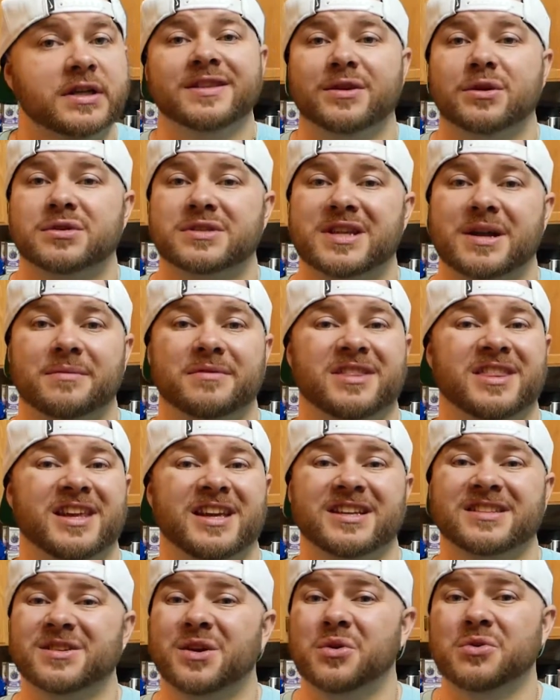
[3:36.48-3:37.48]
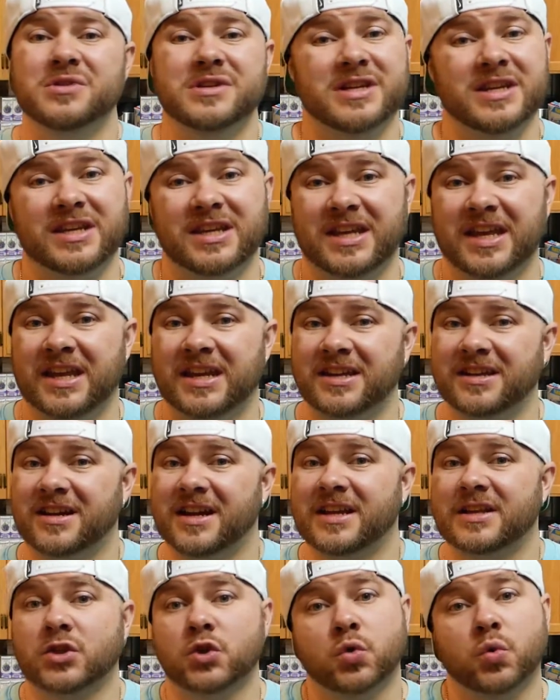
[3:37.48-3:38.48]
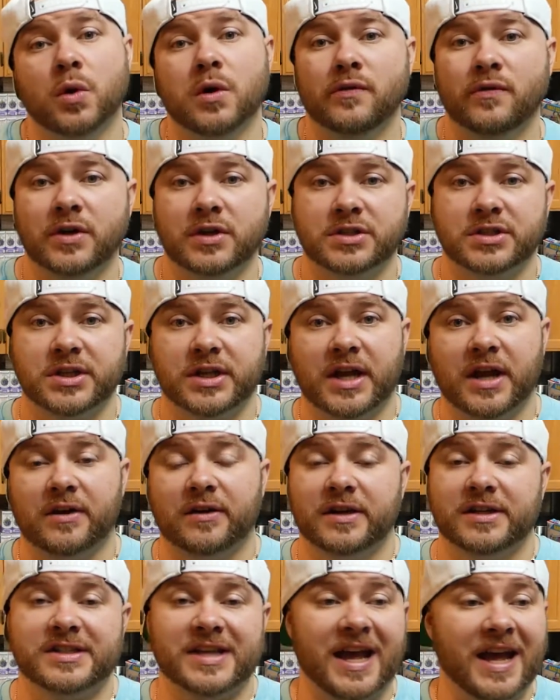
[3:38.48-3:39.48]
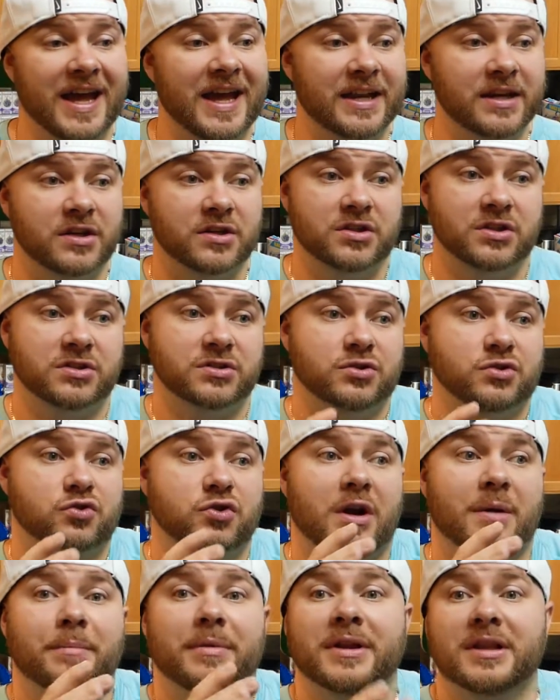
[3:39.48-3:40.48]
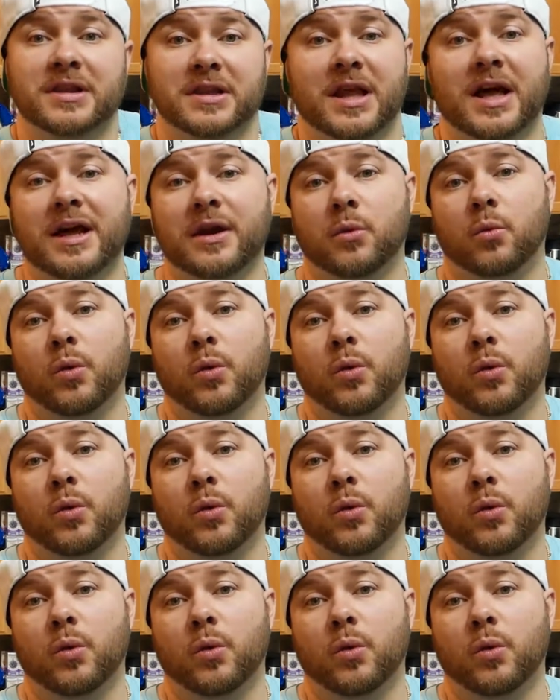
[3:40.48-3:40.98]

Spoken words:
those type of things, only getting like 1,200 calories. I had to drop a lot of